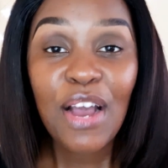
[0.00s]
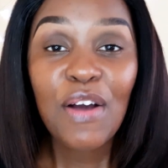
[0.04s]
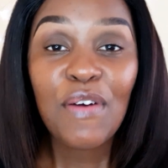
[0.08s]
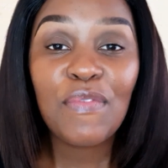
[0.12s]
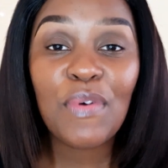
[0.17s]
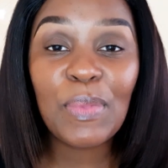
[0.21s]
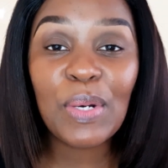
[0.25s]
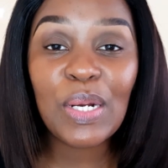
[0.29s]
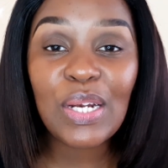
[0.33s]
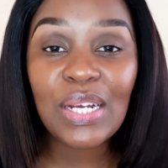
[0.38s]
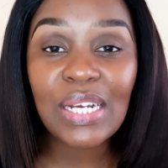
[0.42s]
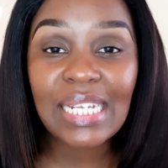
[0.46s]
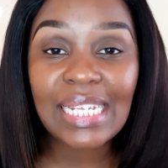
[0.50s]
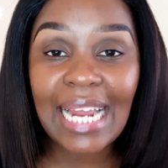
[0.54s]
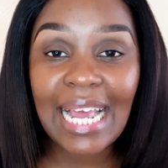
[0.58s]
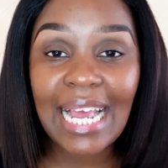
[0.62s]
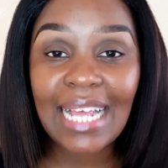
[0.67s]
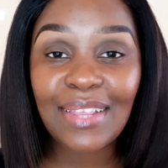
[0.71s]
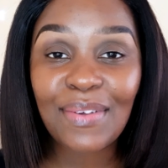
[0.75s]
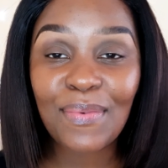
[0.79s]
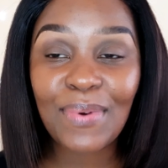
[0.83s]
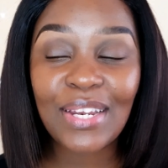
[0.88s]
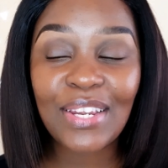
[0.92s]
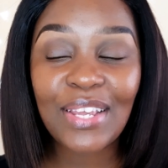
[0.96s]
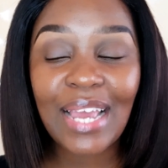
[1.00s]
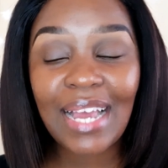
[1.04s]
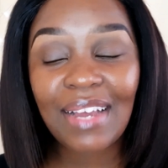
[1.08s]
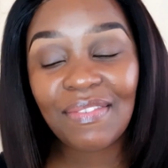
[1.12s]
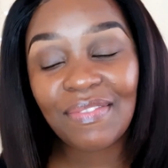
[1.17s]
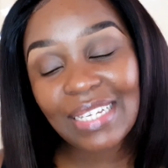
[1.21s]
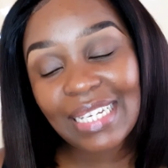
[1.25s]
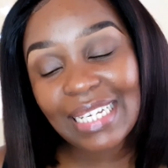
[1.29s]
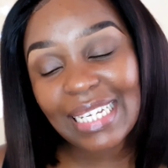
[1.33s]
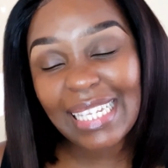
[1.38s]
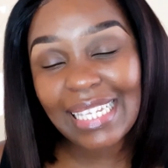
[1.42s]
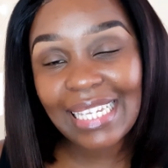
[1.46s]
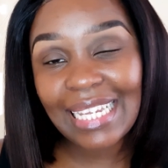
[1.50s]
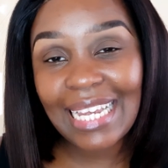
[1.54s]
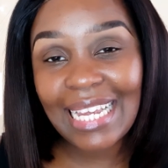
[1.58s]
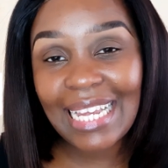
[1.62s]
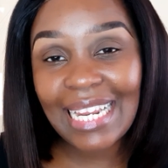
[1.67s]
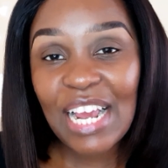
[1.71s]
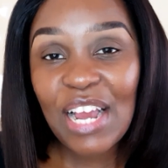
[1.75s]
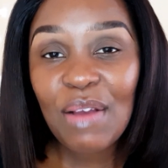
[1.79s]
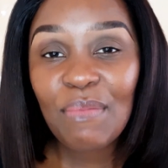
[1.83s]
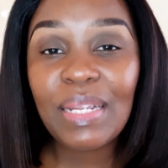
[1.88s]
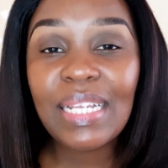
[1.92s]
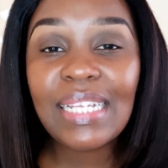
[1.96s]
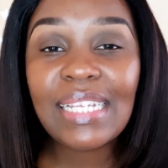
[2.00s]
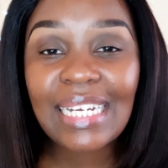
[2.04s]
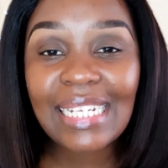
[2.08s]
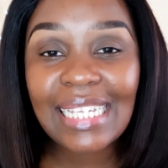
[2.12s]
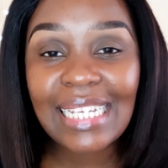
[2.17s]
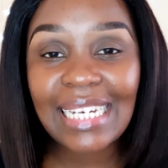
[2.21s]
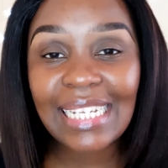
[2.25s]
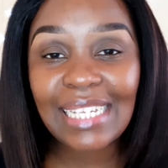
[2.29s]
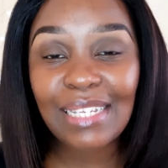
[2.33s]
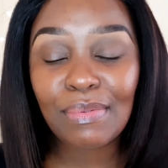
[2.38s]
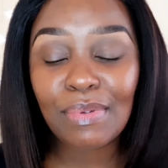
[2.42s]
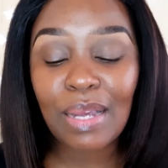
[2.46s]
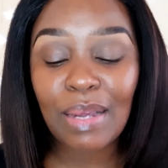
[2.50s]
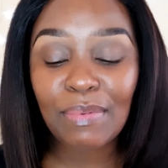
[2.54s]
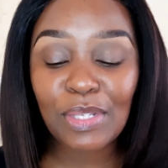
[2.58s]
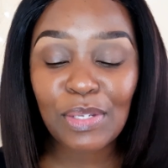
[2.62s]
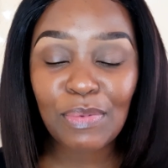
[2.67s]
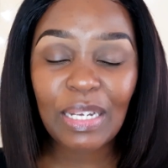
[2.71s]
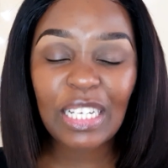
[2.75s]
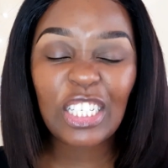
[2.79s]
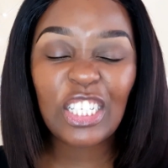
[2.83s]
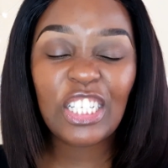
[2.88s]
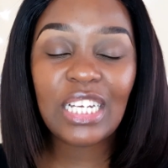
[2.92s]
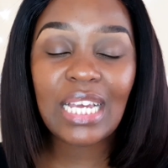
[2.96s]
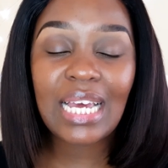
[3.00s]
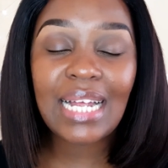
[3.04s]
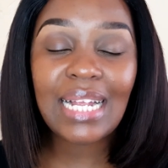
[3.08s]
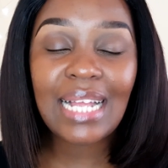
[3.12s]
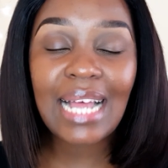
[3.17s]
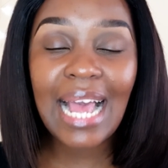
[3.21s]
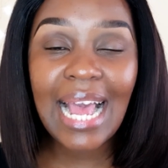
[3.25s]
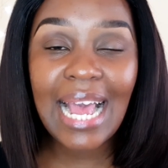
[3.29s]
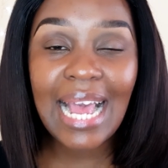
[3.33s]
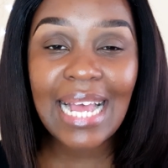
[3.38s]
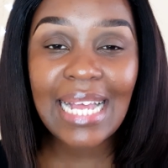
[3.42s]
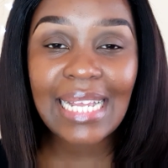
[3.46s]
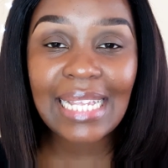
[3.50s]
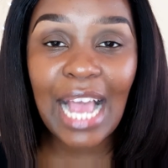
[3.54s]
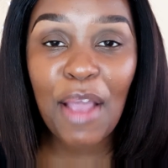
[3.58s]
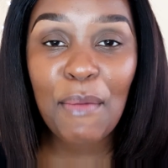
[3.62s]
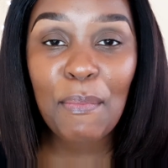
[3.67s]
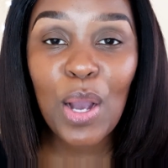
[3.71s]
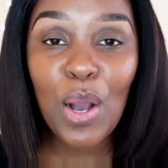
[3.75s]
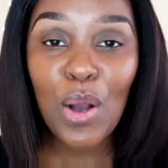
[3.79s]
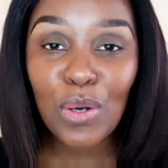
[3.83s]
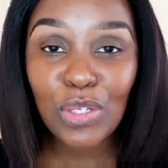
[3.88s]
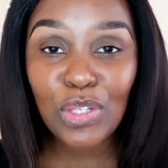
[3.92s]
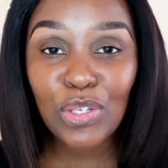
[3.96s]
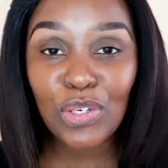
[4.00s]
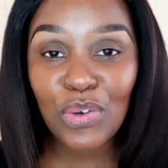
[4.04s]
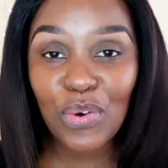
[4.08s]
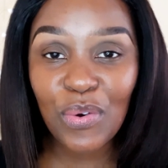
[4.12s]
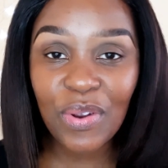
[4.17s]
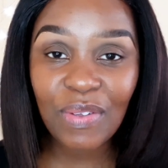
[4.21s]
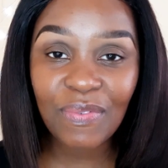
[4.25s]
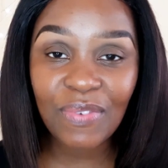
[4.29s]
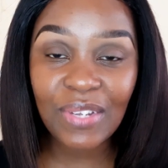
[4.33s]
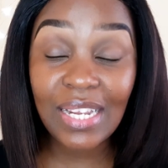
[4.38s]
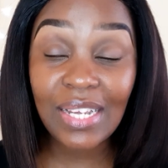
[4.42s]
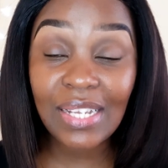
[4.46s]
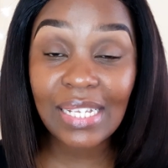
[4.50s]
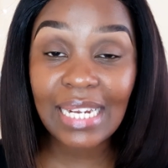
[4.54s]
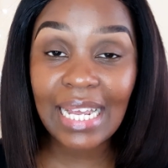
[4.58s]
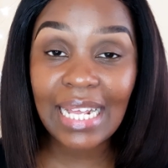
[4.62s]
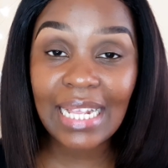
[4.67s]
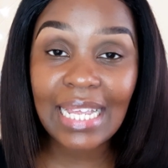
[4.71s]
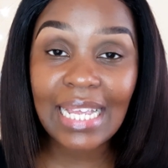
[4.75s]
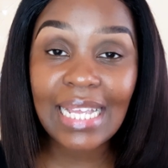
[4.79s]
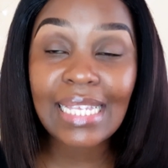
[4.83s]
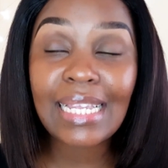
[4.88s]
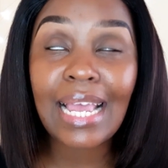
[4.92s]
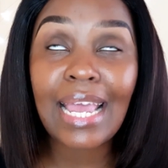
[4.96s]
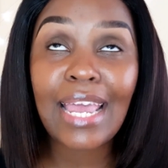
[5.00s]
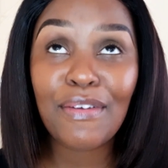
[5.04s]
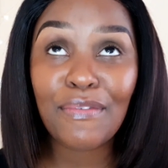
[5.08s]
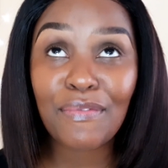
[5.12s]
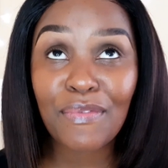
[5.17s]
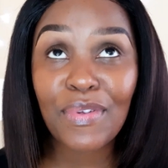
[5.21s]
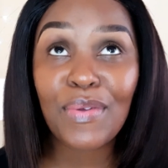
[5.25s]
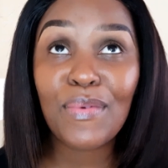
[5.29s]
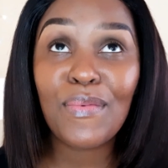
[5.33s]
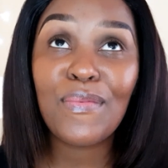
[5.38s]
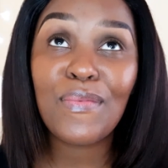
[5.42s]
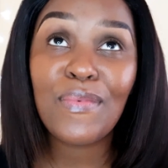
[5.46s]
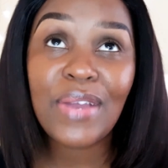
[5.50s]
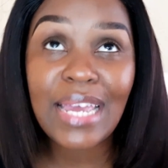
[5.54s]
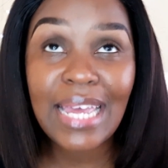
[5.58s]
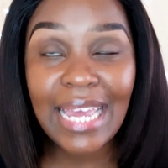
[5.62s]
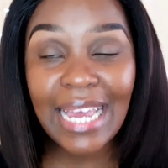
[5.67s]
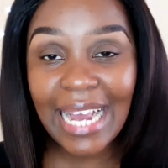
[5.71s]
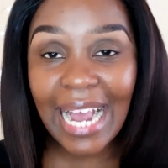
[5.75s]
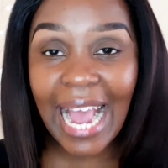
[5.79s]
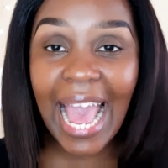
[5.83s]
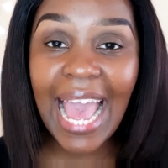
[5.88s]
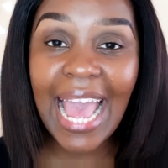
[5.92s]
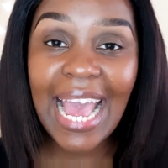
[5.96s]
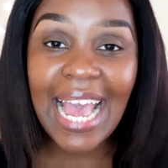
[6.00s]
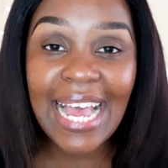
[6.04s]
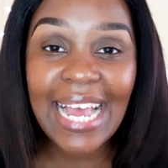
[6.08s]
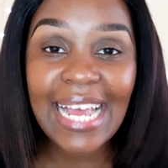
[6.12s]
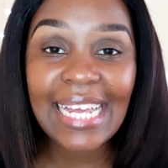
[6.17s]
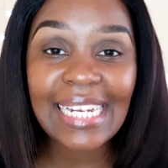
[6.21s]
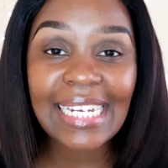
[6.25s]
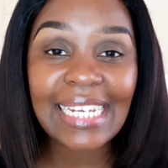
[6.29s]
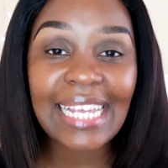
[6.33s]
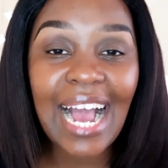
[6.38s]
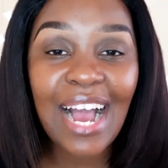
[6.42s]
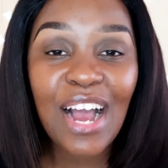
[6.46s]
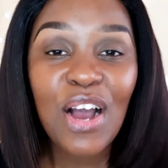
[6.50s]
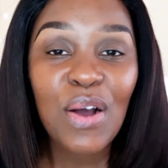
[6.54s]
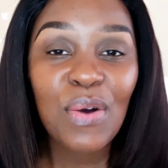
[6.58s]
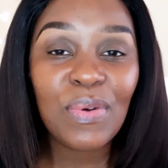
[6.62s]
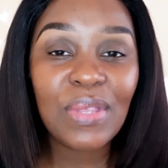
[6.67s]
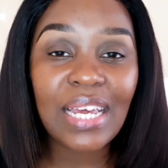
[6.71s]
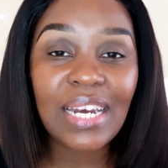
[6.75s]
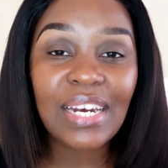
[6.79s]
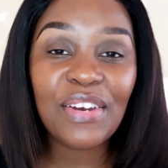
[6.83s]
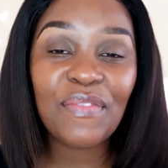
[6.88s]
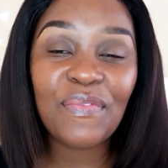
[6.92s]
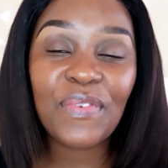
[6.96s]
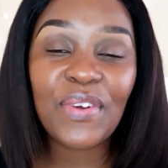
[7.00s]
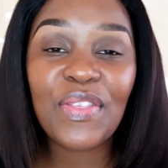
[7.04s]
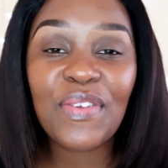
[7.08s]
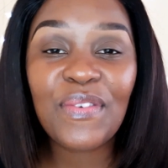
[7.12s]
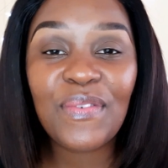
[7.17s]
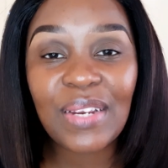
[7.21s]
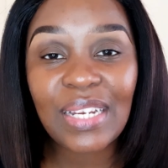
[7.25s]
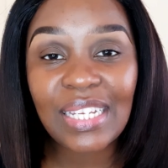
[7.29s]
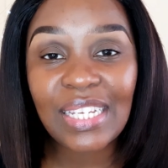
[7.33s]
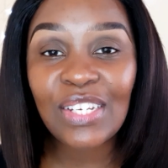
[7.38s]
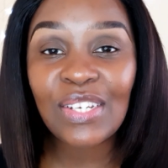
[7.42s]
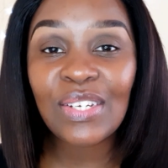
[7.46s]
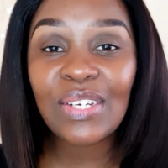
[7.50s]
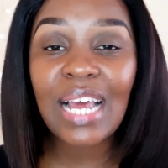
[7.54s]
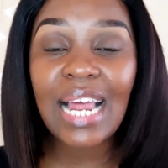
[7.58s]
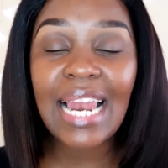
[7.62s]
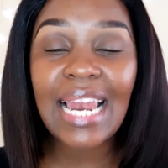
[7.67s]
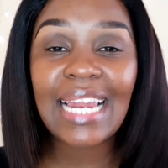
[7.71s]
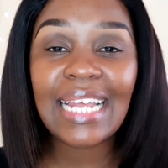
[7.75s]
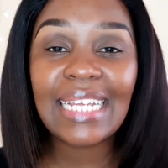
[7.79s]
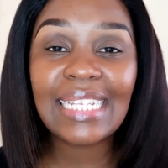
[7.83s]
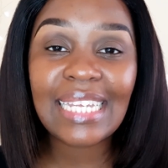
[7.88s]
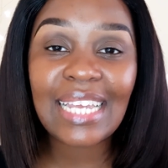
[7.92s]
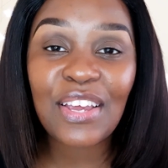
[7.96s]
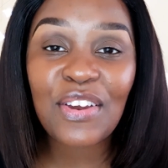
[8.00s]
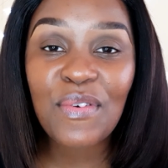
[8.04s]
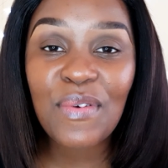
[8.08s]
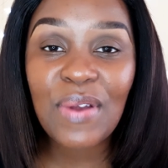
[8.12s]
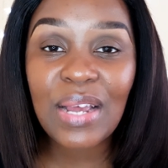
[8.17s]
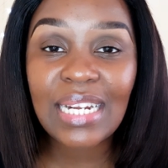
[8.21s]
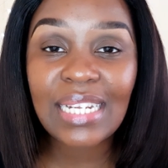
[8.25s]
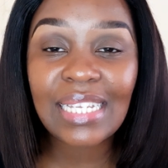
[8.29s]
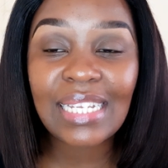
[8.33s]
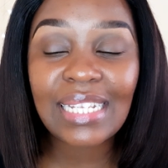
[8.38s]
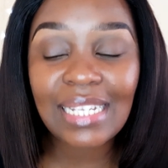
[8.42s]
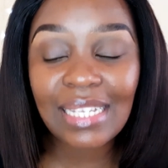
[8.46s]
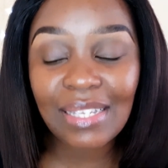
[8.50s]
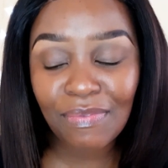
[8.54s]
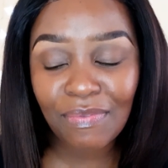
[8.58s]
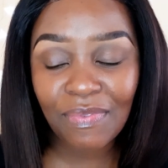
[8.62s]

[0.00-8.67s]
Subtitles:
For what looks like the one you have just seen, please consider subscribing to my channel as I post tutorial videos like these every week. And yeah, without any further ado, let's get right into this